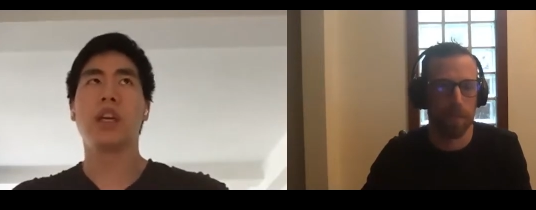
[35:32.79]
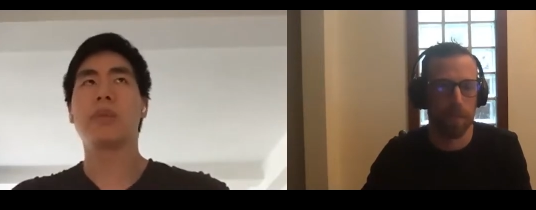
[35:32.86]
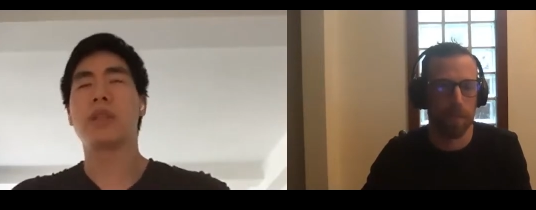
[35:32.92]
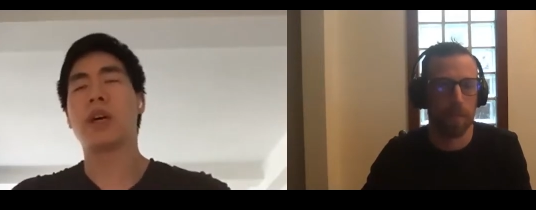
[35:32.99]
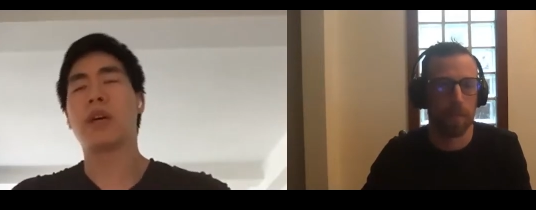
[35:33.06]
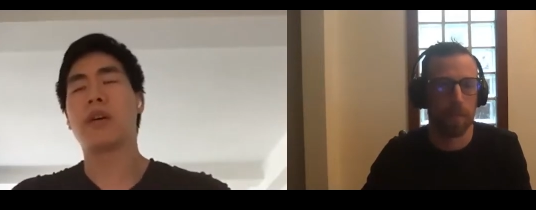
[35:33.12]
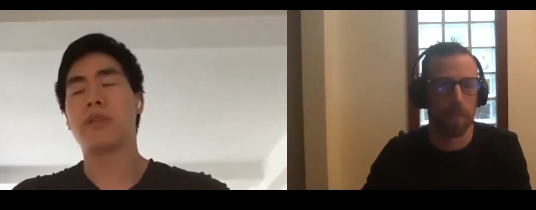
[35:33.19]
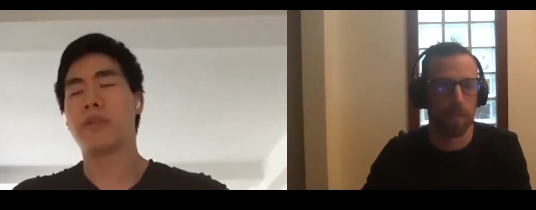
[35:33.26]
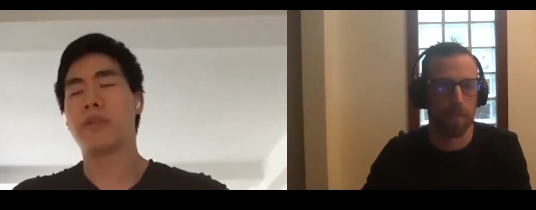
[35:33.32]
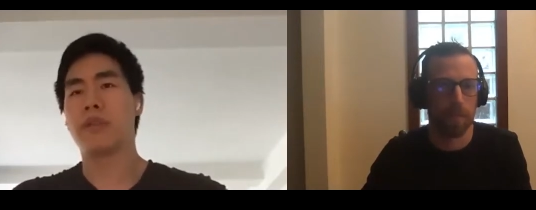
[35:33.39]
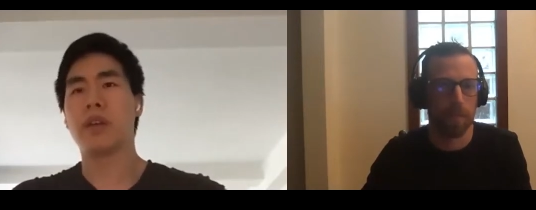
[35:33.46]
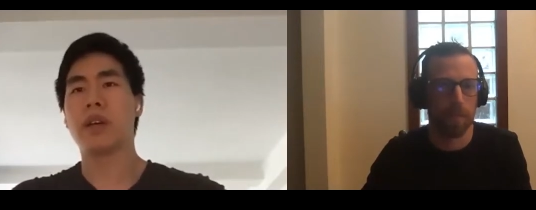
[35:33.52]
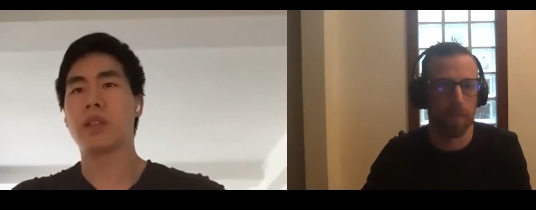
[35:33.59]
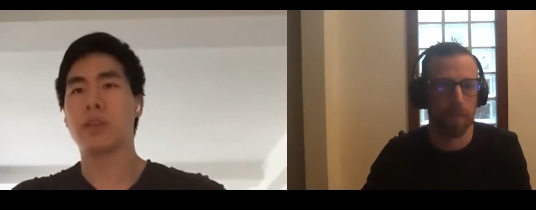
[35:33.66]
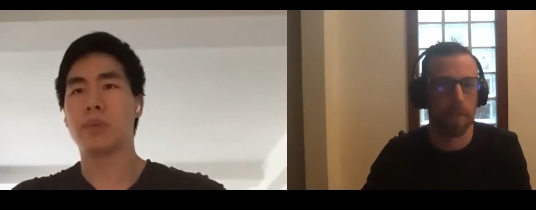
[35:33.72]
Speaker 1: it'll be tough
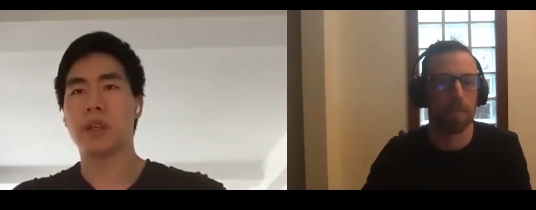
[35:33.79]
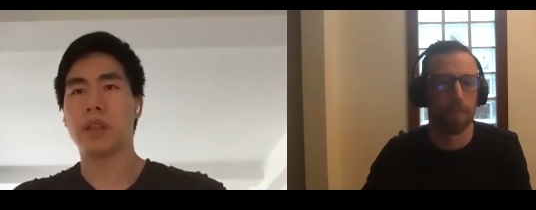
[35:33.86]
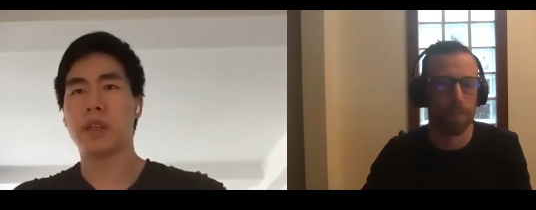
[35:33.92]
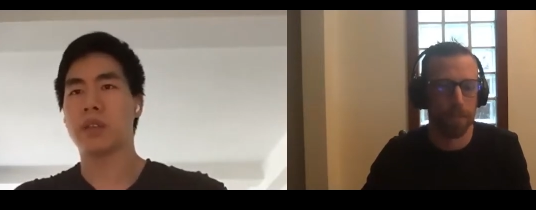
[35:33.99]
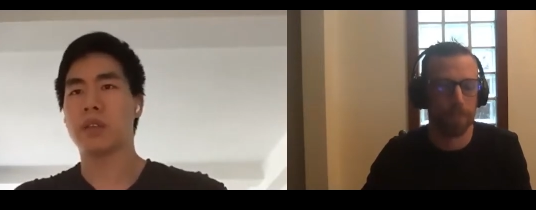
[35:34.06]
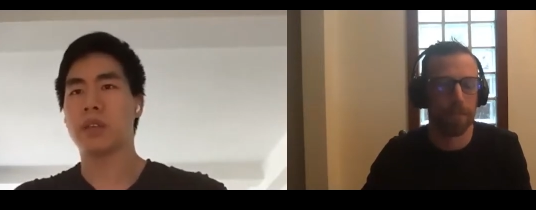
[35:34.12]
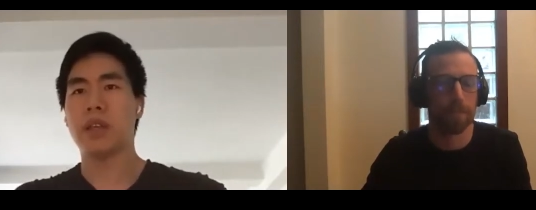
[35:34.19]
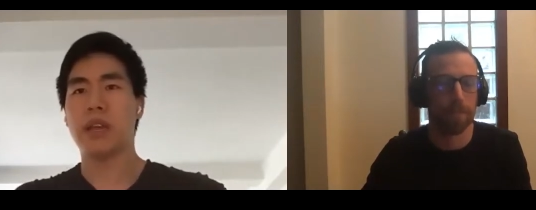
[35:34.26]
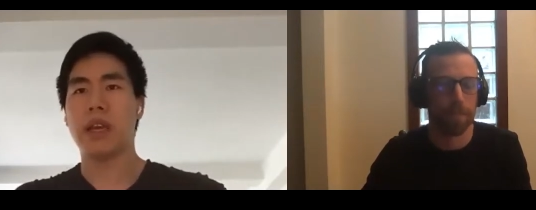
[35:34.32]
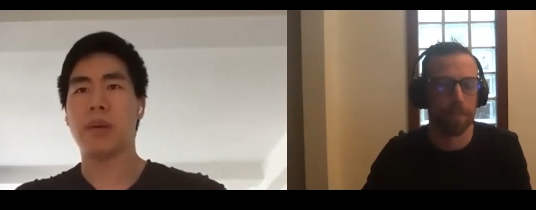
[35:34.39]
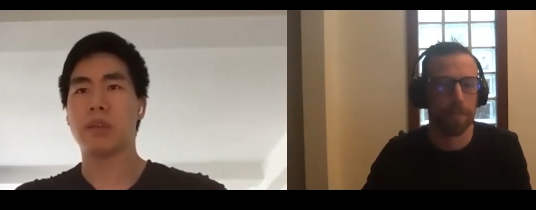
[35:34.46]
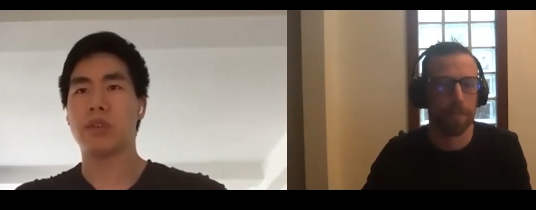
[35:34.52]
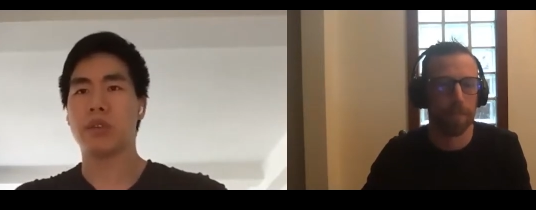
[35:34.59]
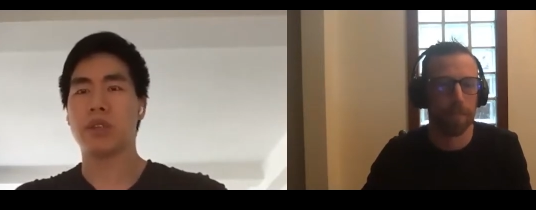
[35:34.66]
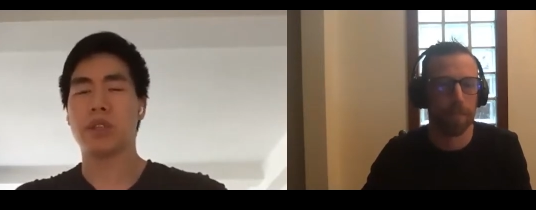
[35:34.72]
for us because
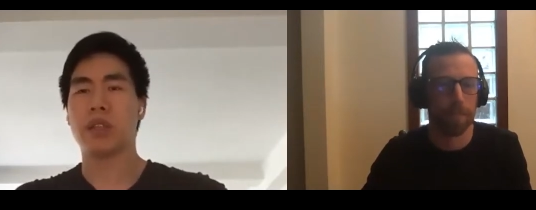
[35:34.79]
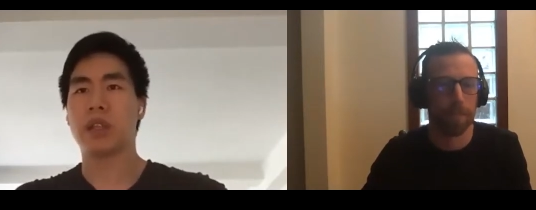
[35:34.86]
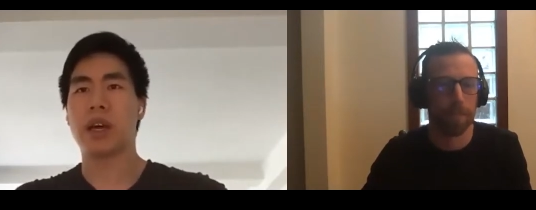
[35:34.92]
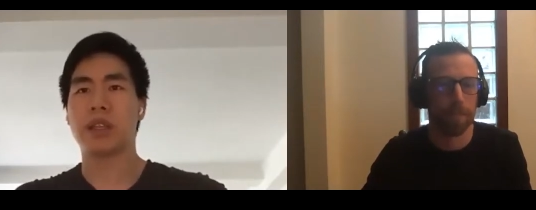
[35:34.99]
um, there's just a